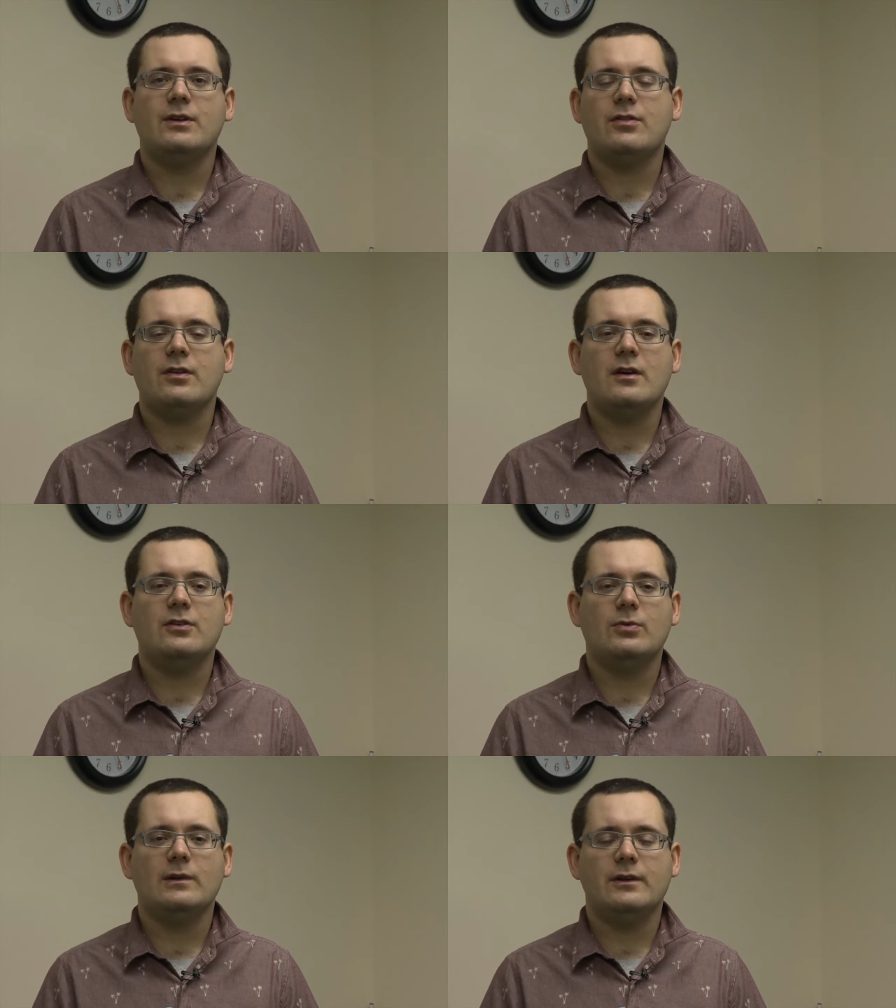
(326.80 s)
I also go
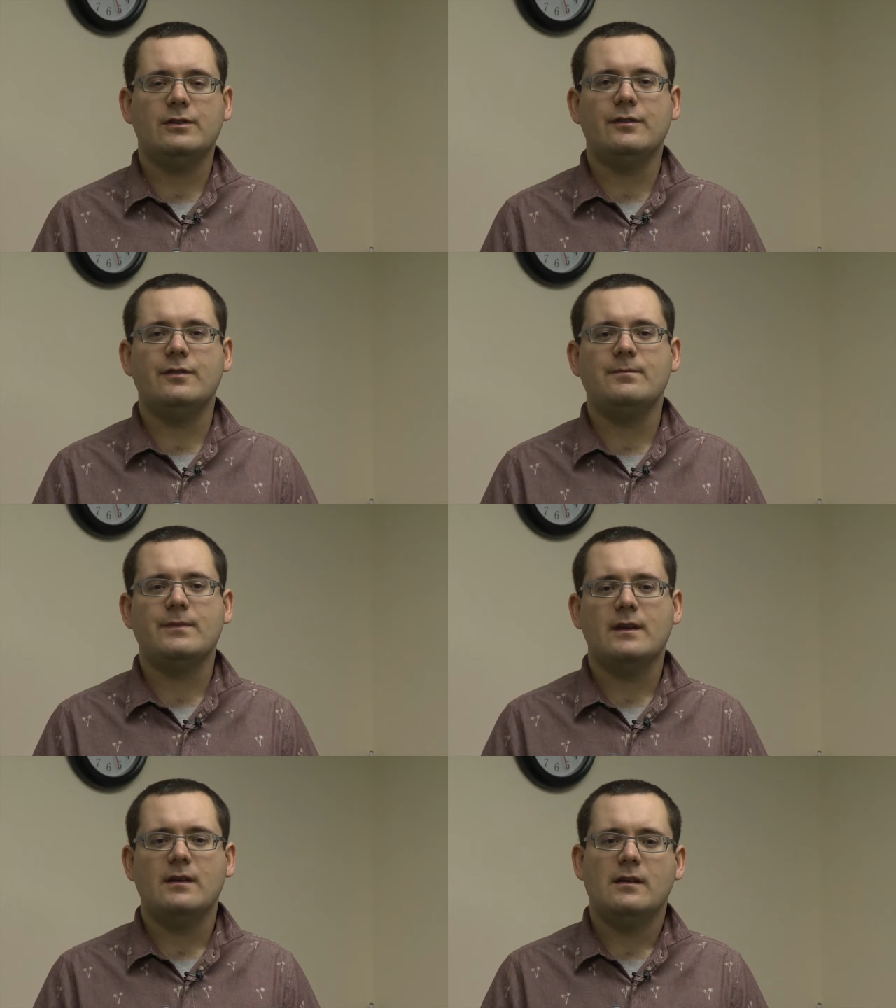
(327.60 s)
to a lot of
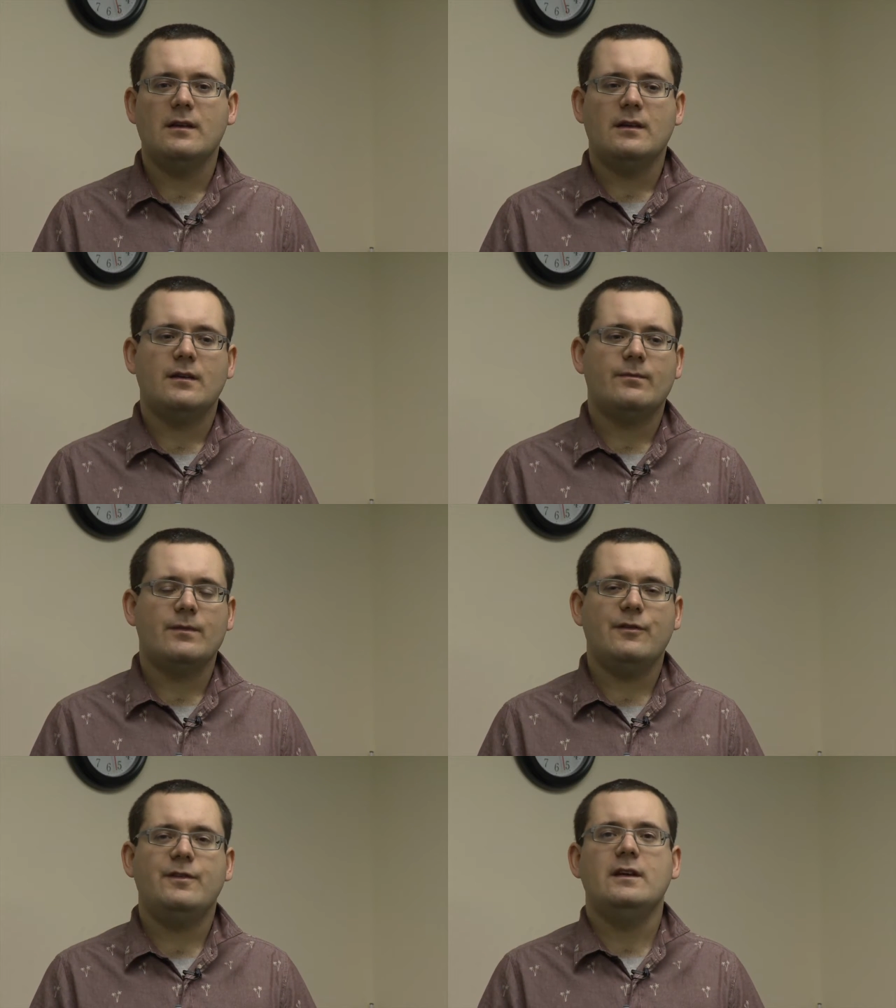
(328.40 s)

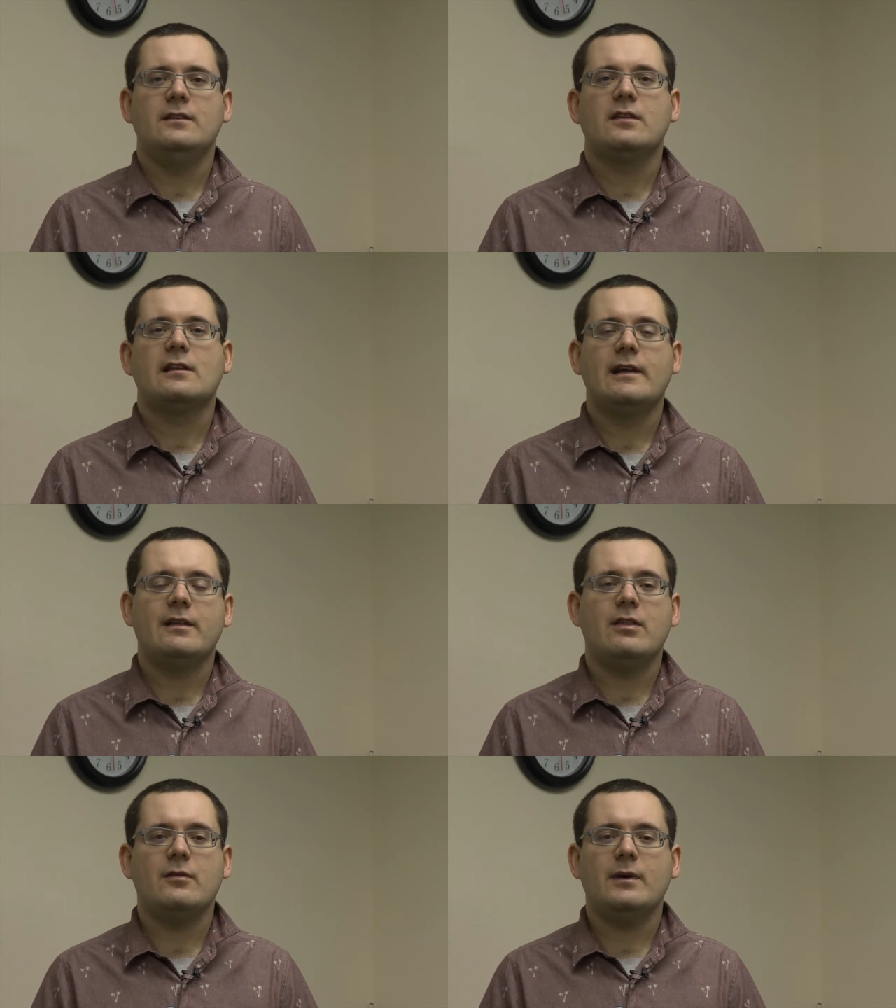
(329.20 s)
fitness
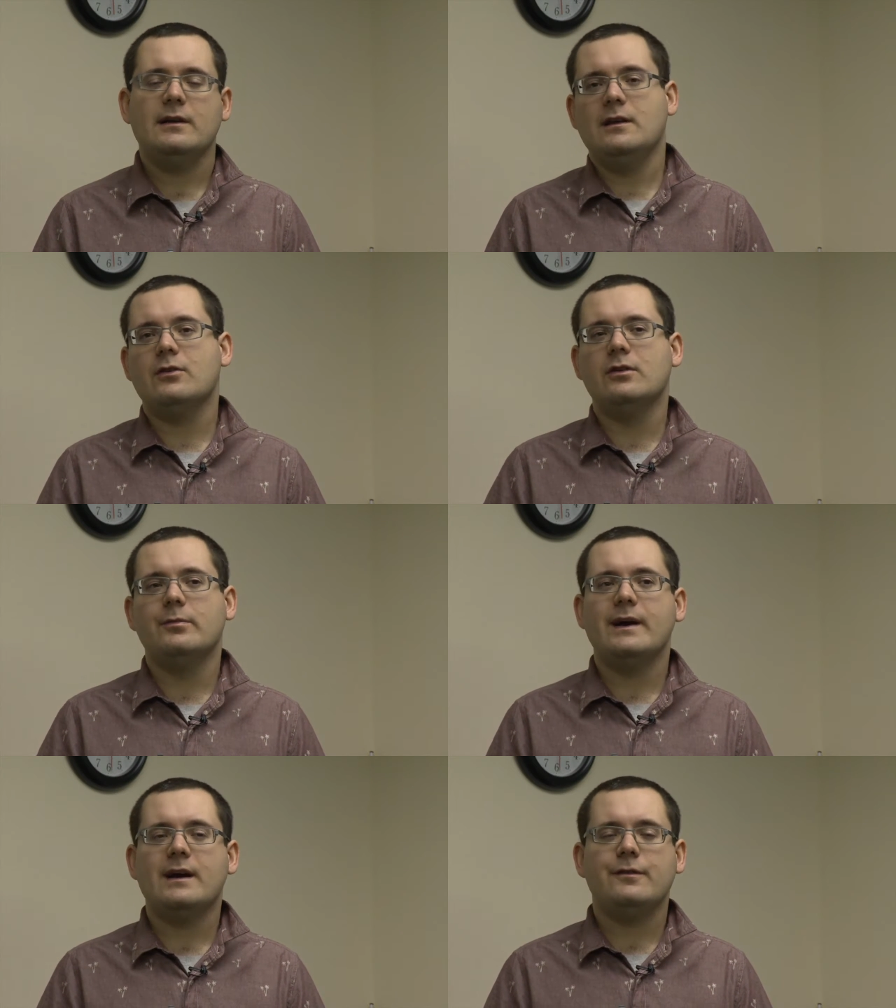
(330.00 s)
classes at my local
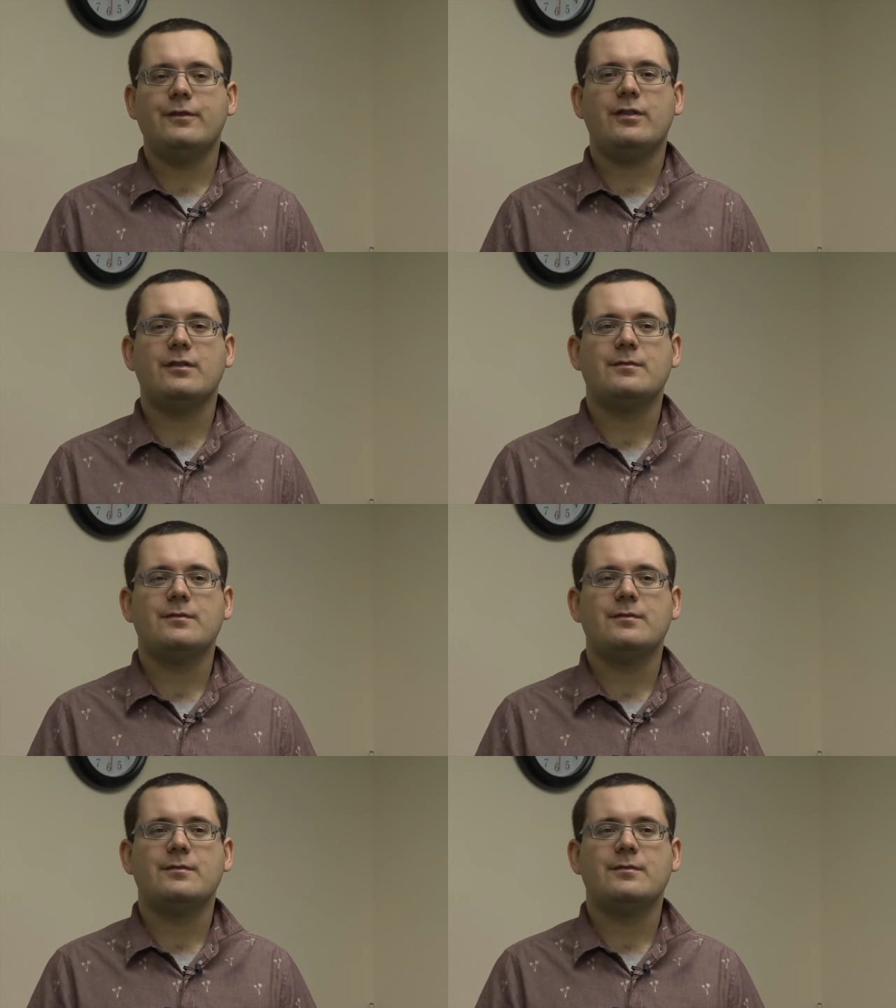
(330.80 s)
baths,